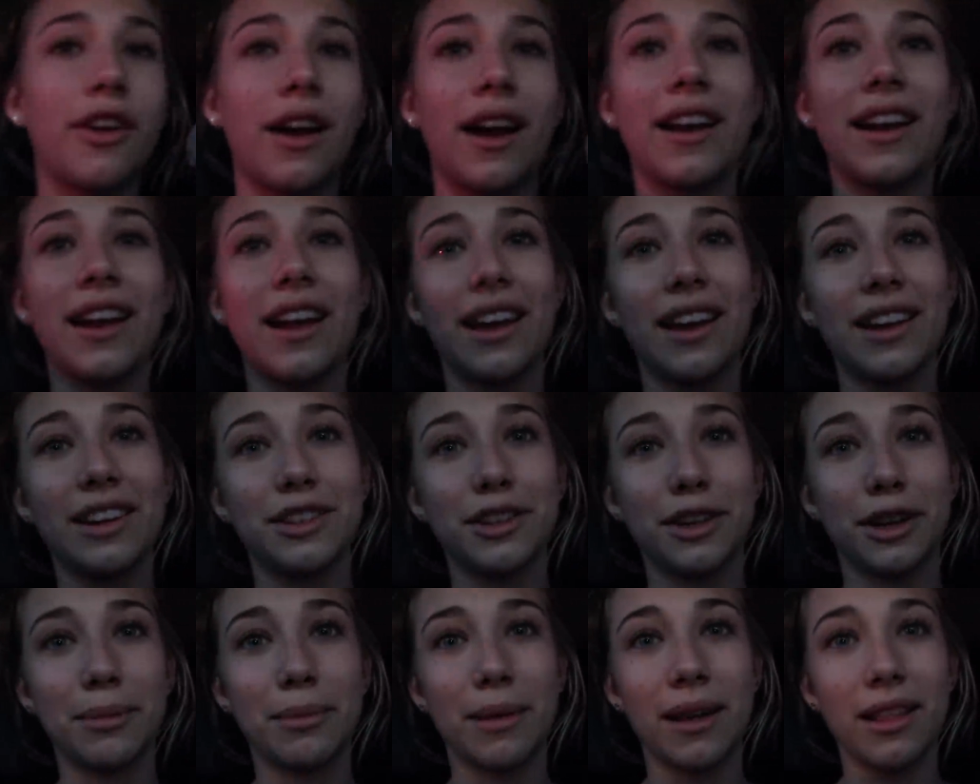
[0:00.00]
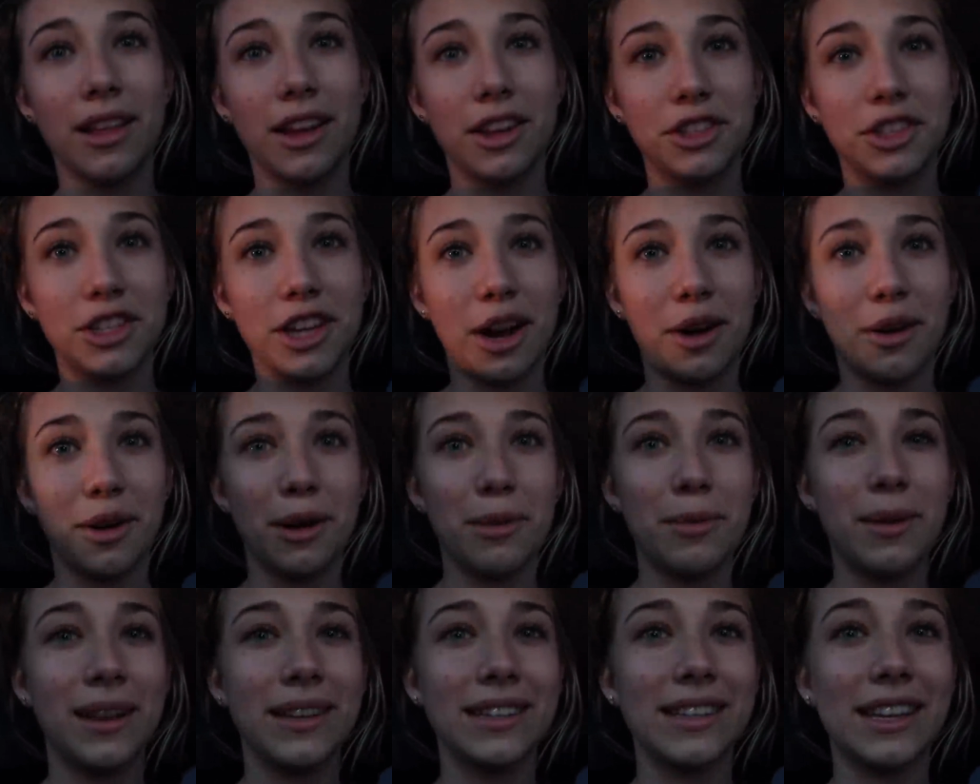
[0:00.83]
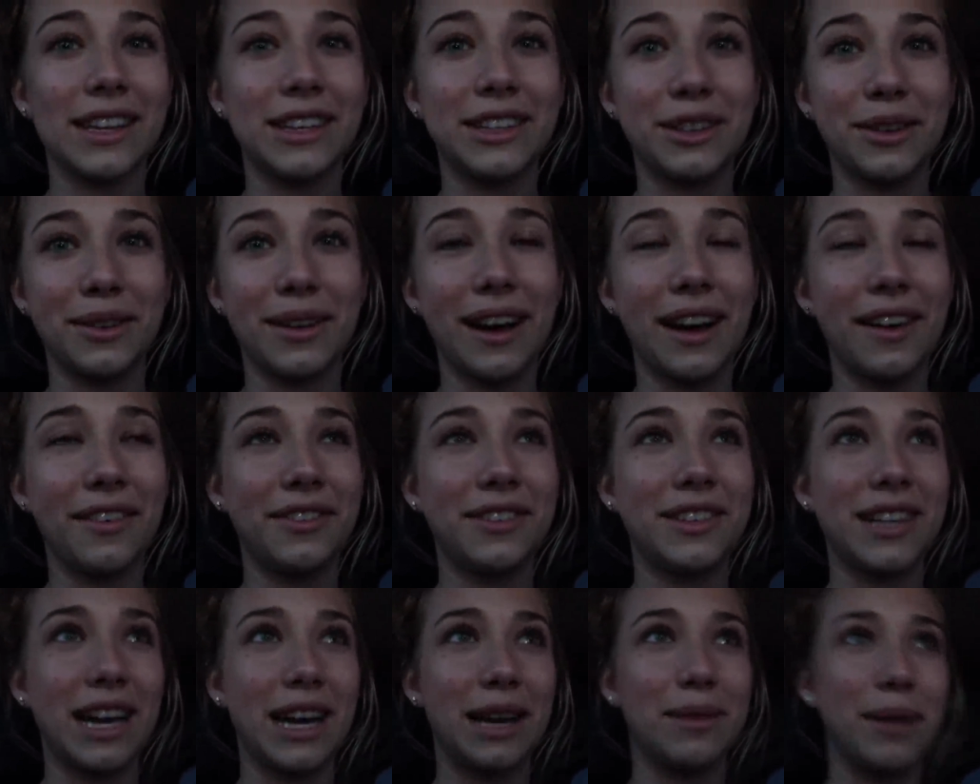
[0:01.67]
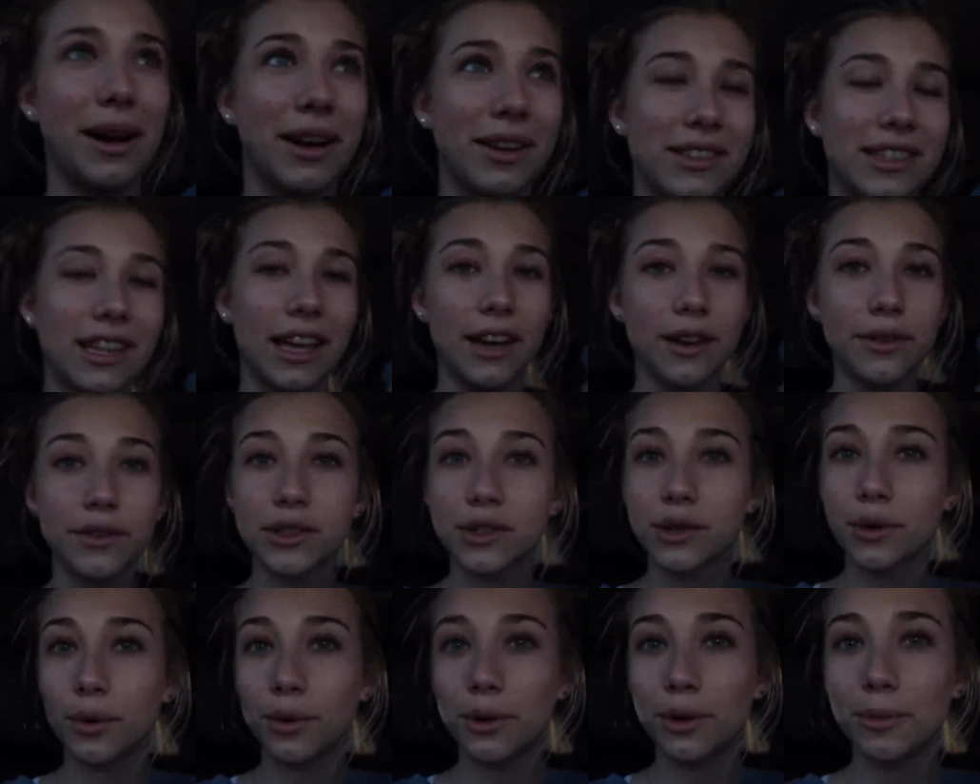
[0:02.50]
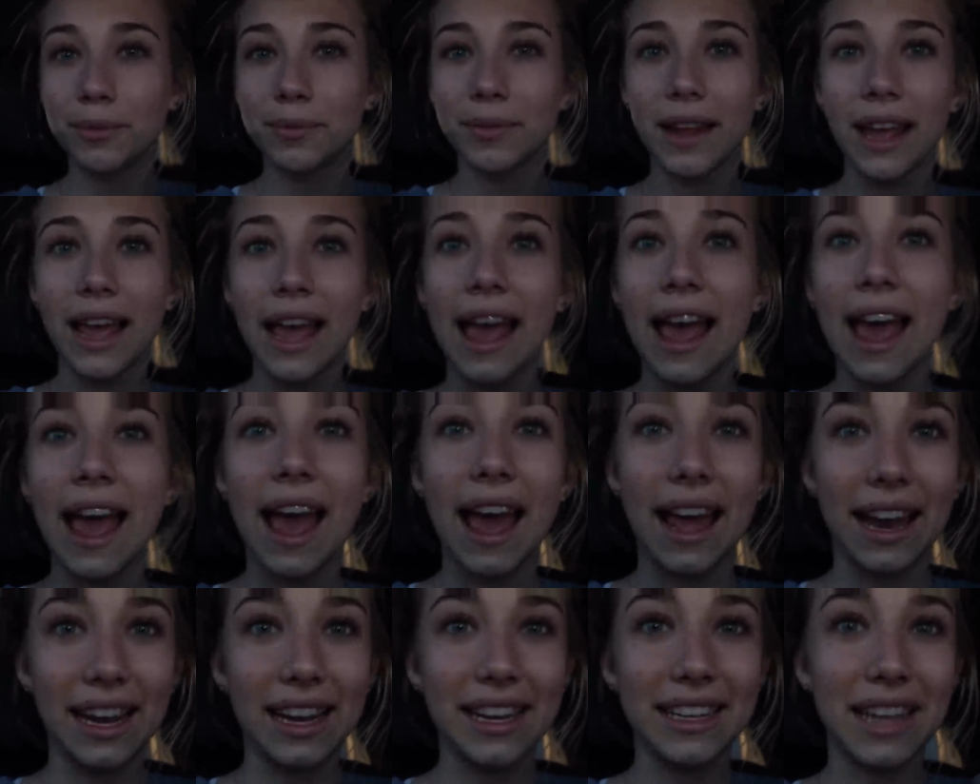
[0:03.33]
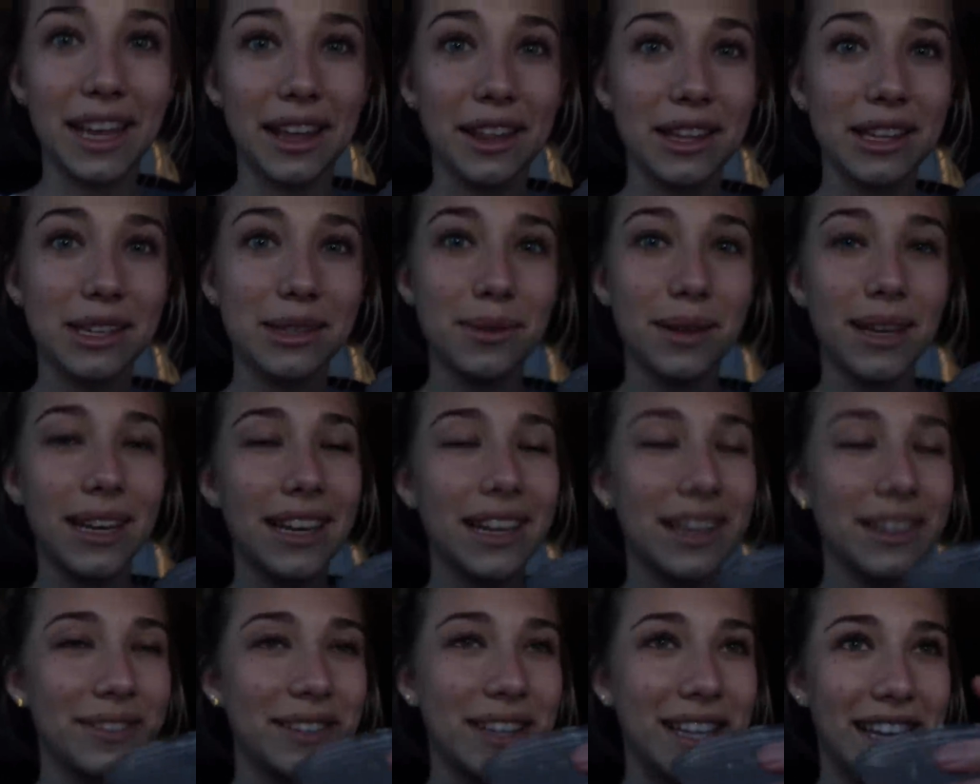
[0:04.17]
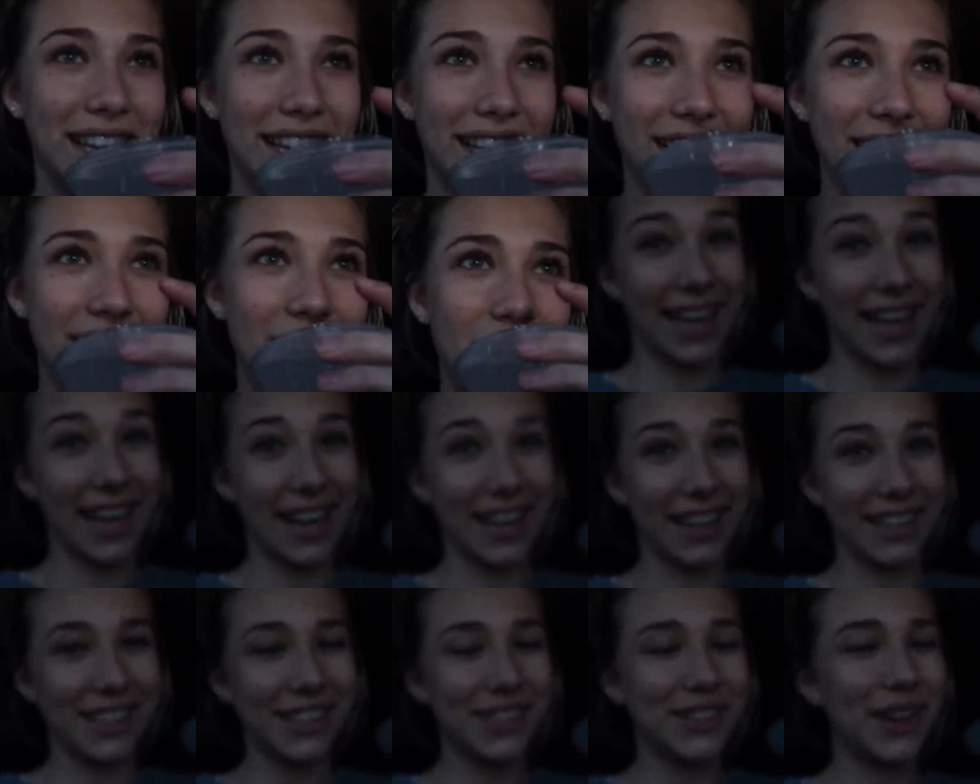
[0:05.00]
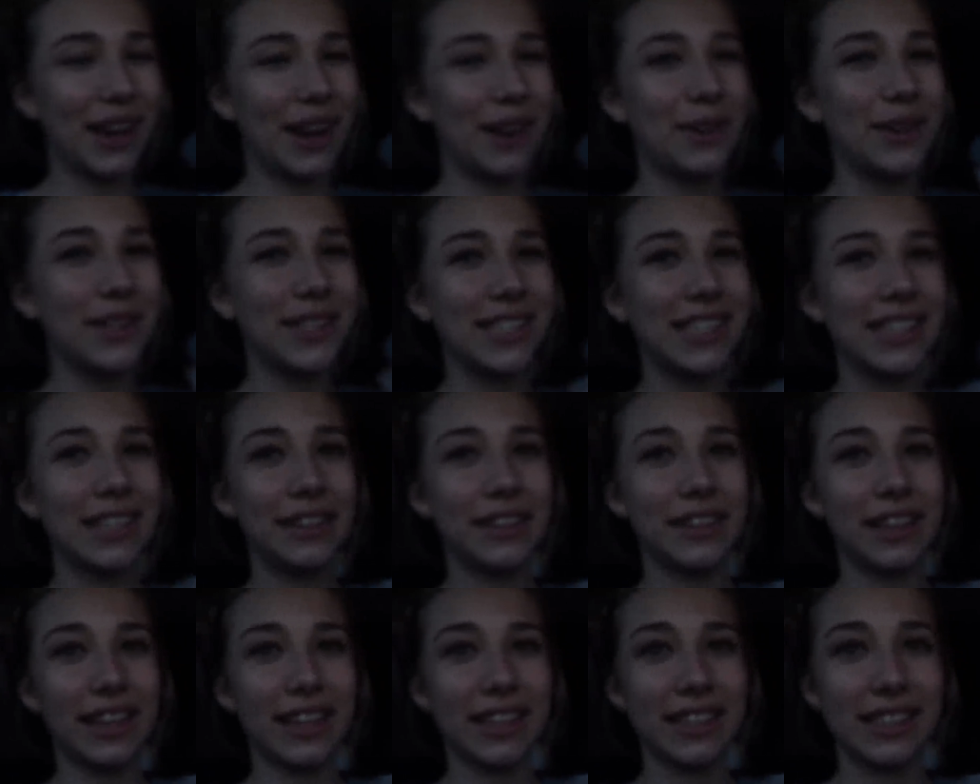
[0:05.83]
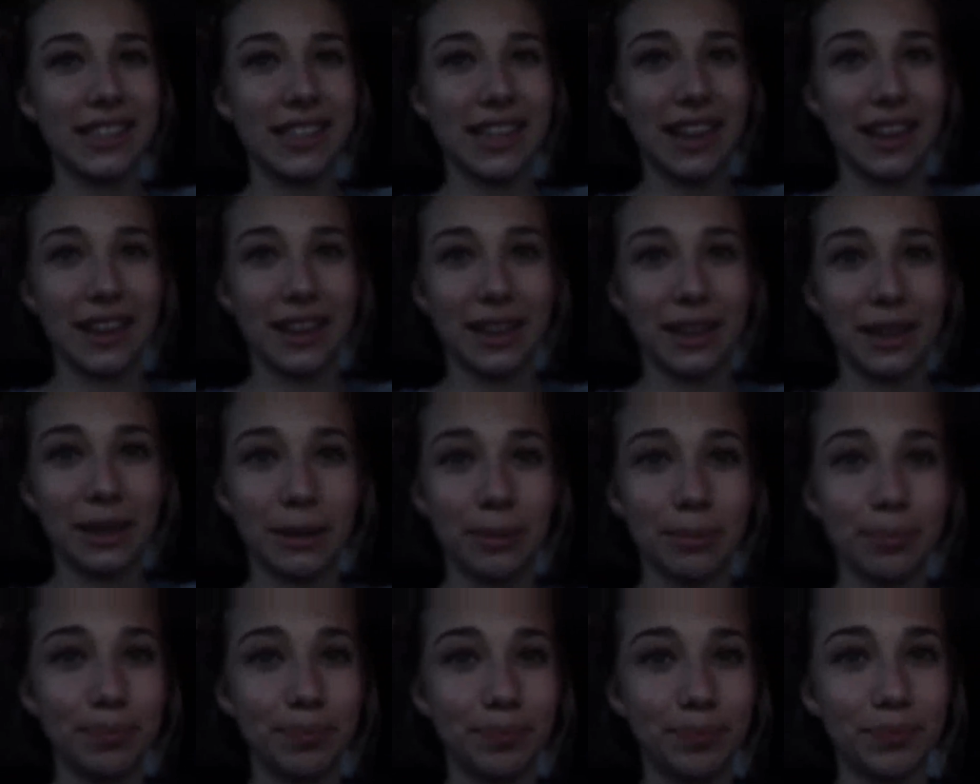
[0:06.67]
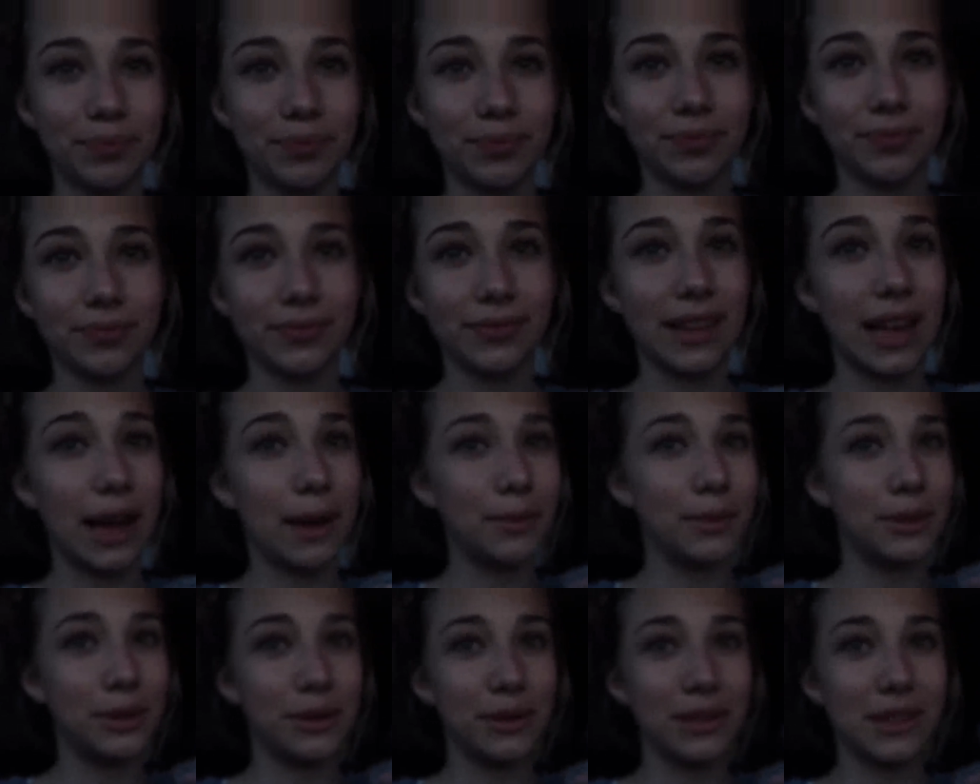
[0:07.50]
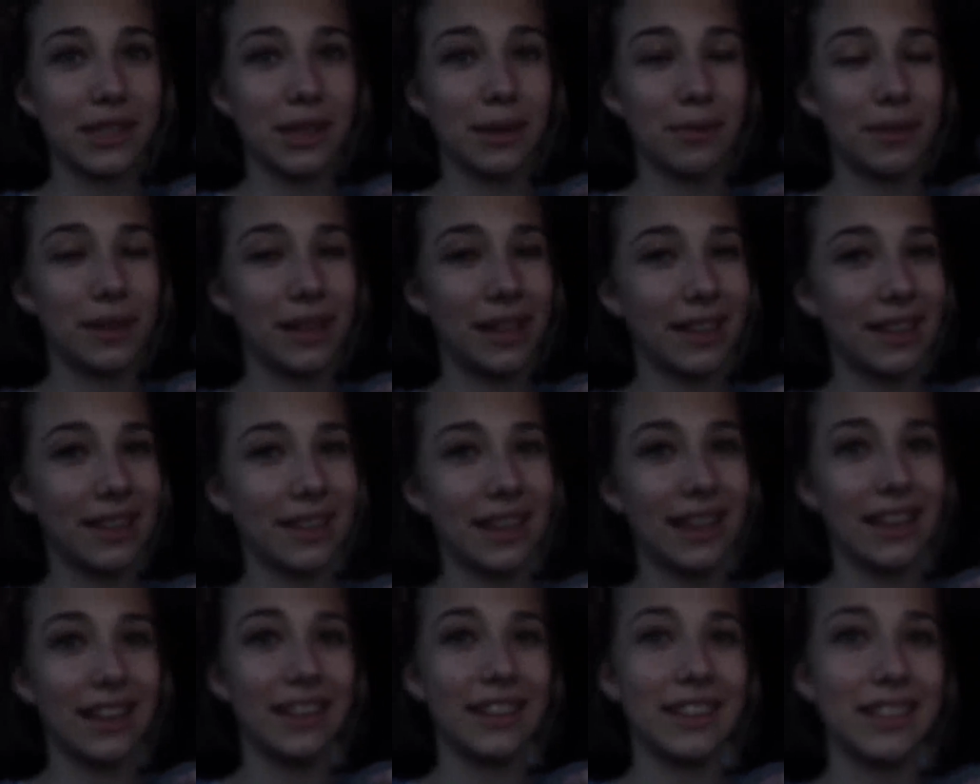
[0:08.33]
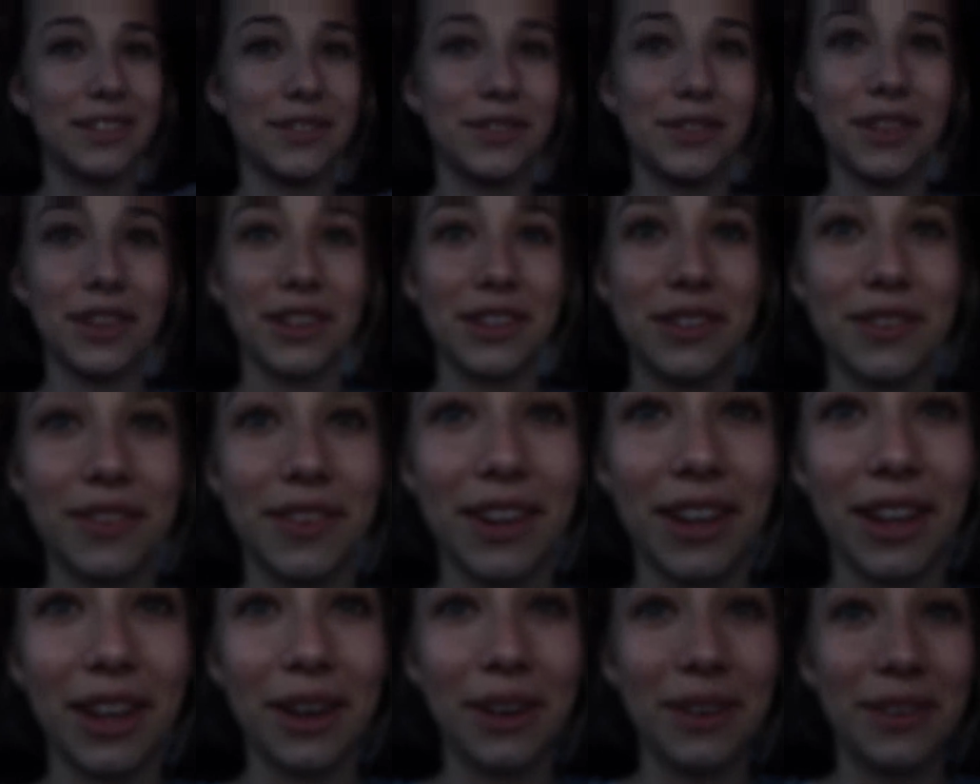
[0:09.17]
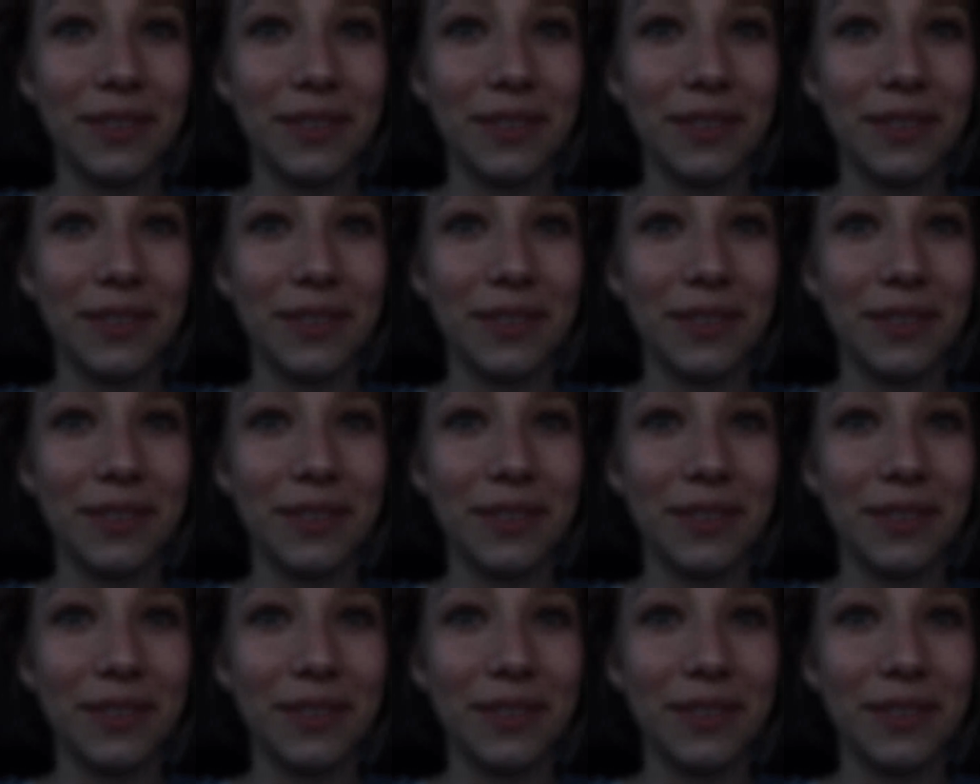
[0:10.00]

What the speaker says: Friday, during my lunch hour, because I don't have time outside of school any day this week. Yeah, so I will see you next time. I'm doing something that is for this video.